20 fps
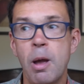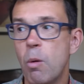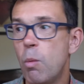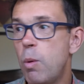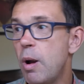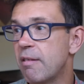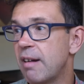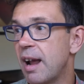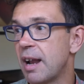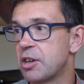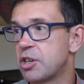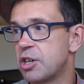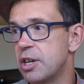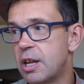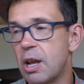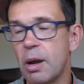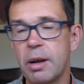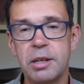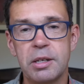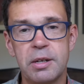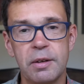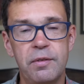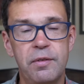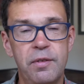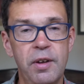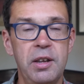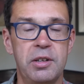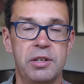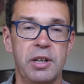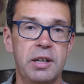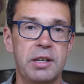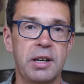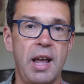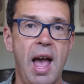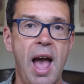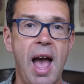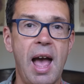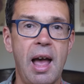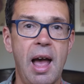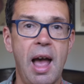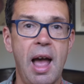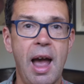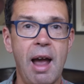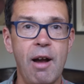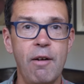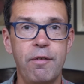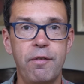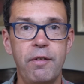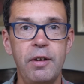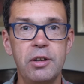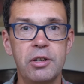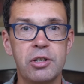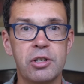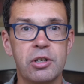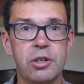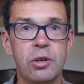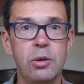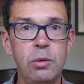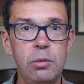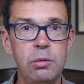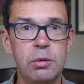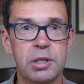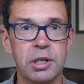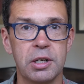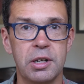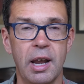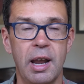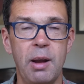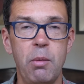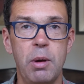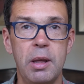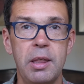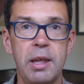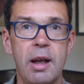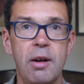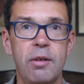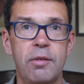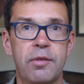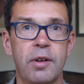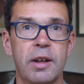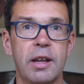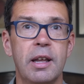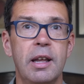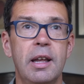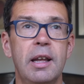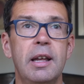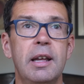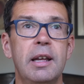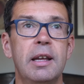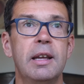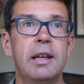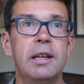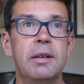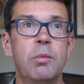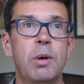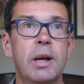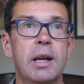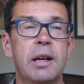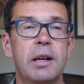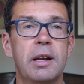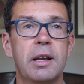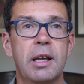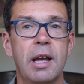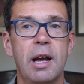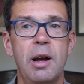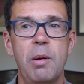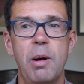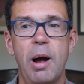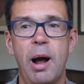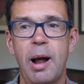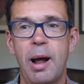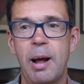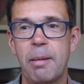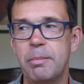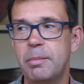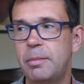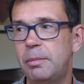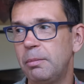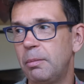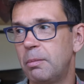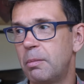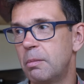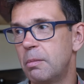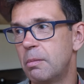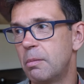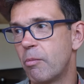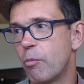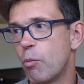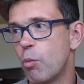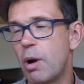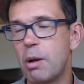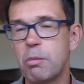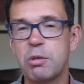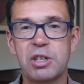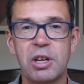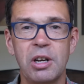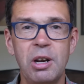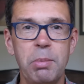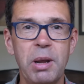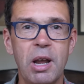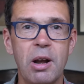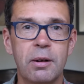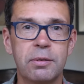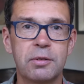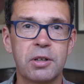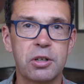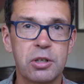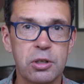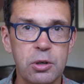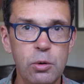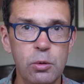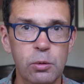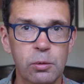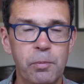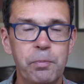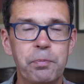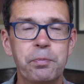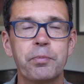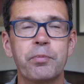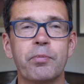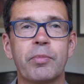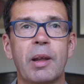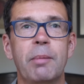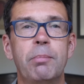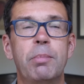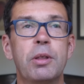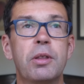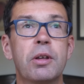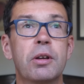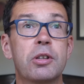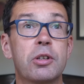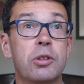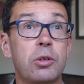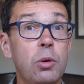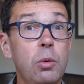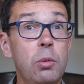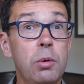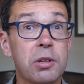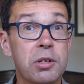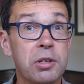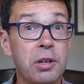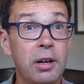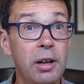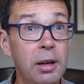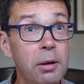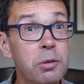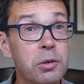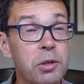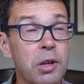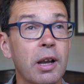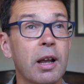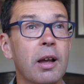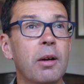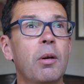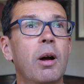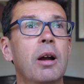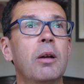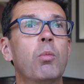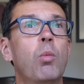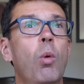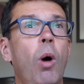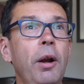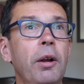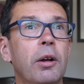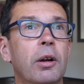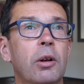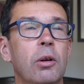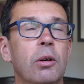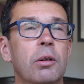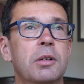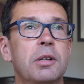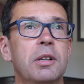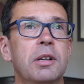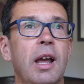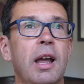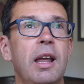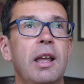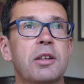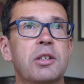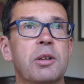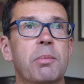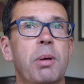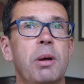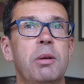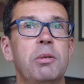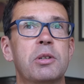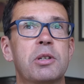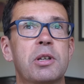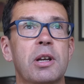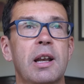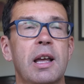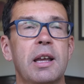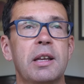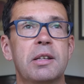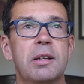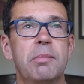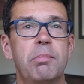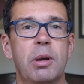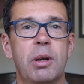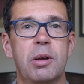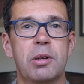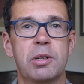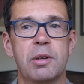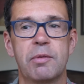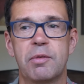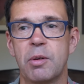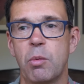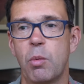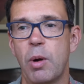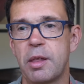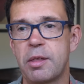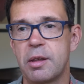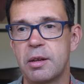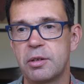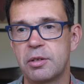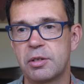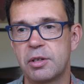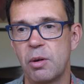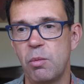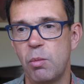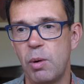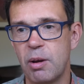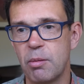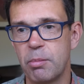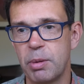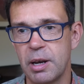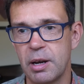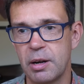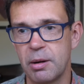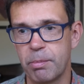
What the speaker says: We're actually going to visit at Alfie's school today with Alfie. We're going to go. Well, it was going to be after school, but the school is closing at 1 o'clock today, as opposed to later because of the weather. So we'll be